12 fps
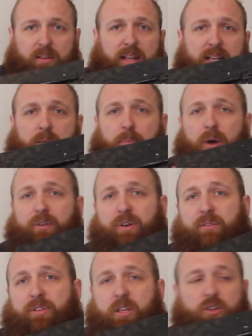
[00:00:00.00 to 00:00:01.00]
these are
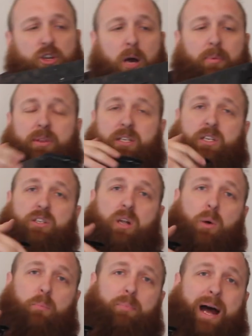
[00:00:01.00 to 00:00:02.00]
perfect for the job. This is an
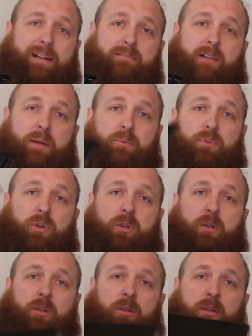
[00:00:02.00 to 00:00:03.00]
old batten round
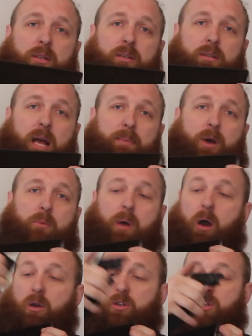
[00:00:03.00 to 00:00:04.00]
ammo
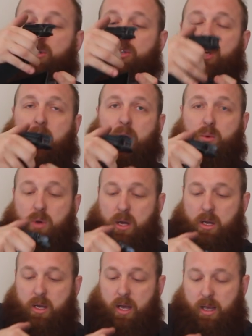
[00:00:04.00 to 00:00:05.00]
box. So
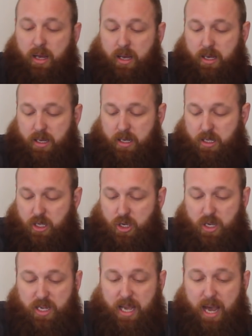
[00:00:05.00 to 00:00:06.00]
you
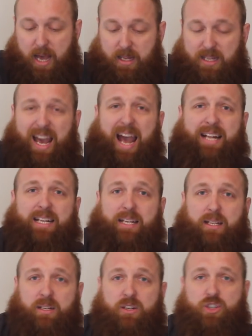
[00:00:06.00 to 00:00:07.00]
can get
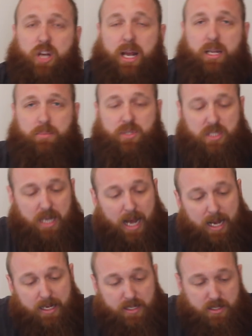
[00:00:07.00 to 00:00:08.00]
any shape,
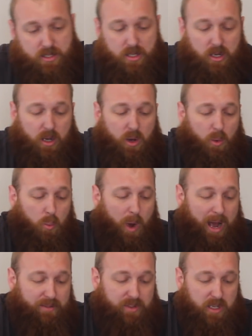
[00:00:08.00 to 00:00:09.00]
size,
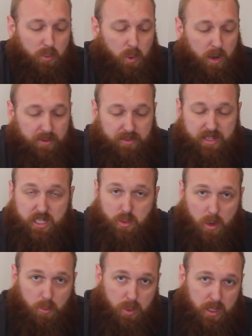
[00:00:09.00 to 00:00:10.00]
whatever you want. This
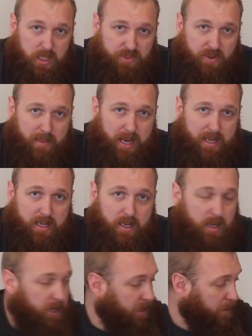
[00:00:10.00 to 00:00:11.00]
one works for me